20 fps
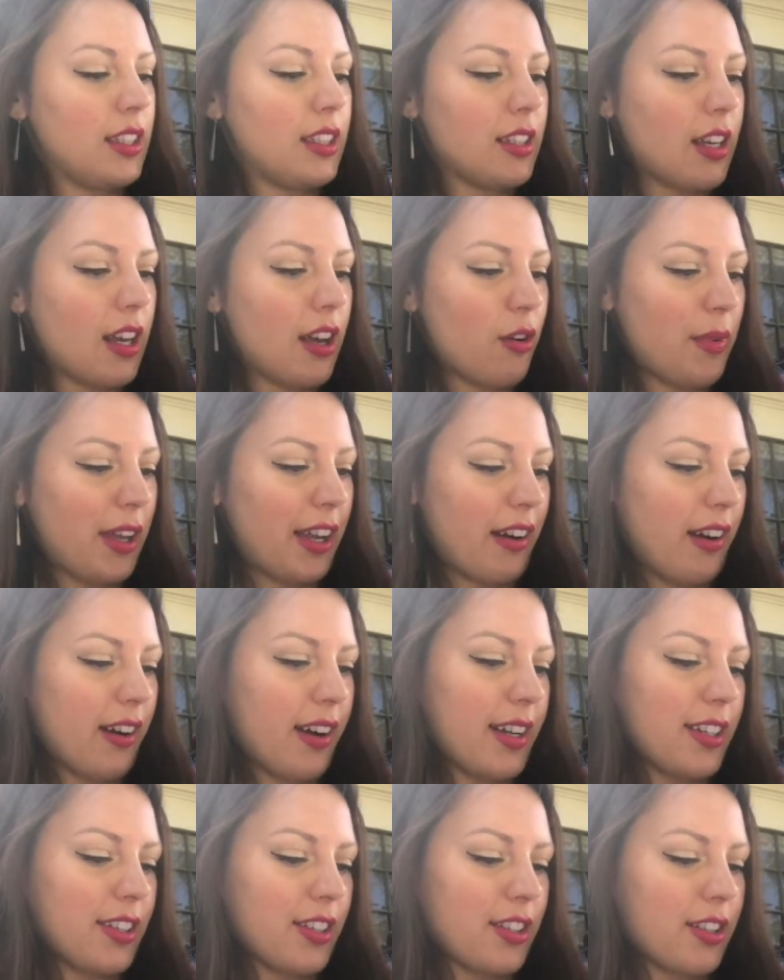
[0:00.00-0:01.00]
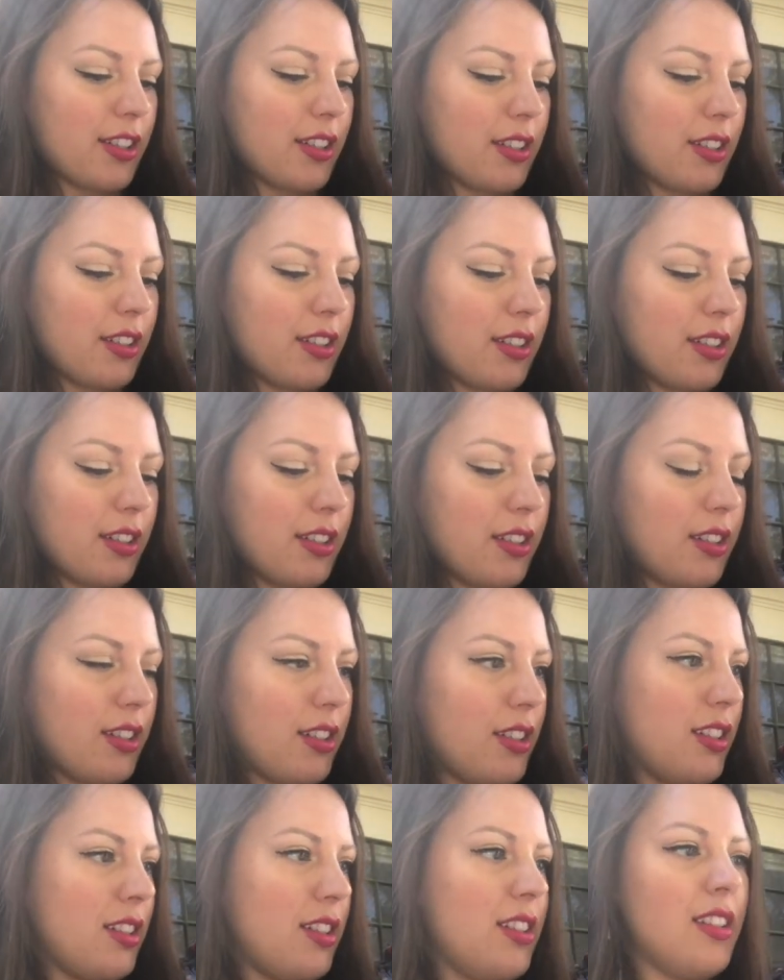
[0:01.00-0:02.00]
Oh my gosh.
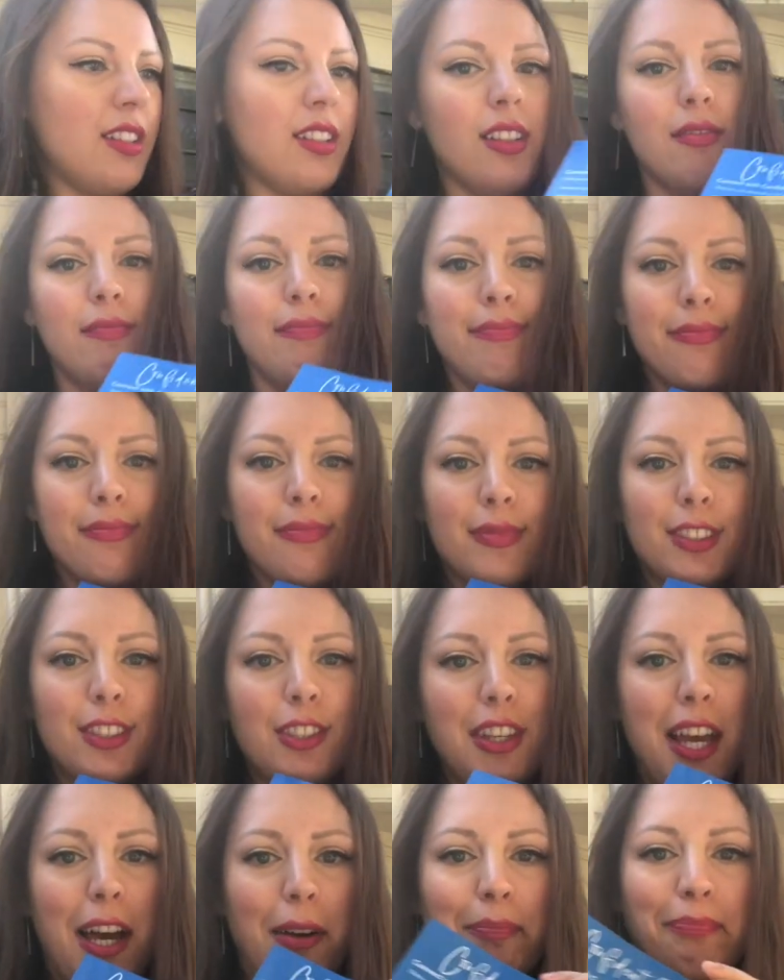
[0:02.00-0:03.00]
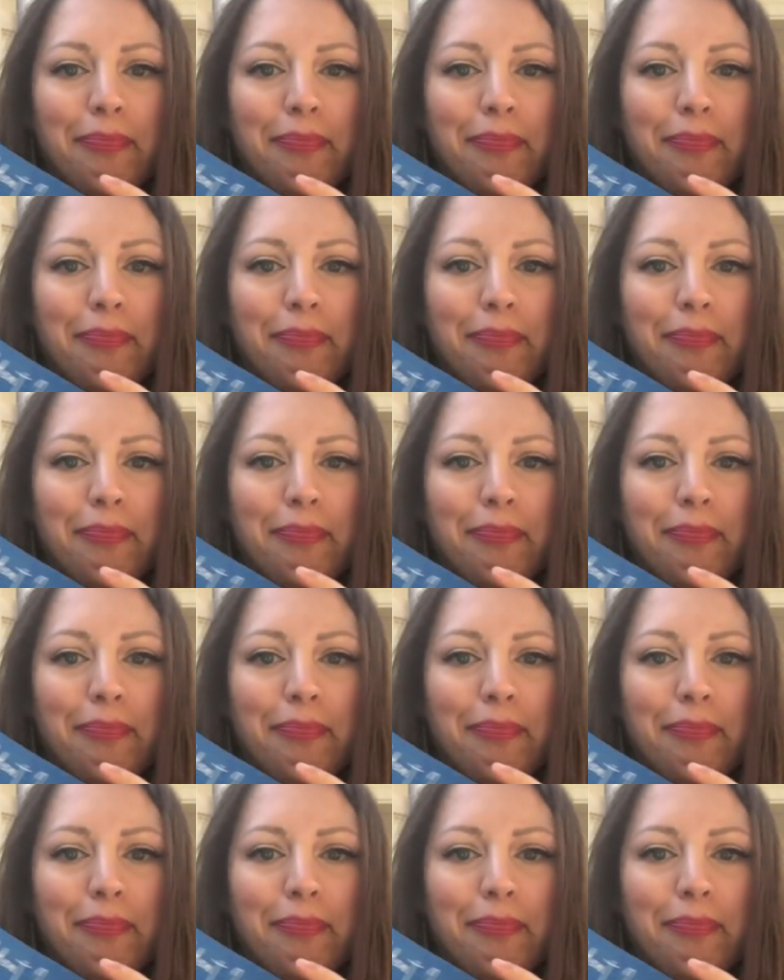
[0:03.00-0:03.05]
So yeah,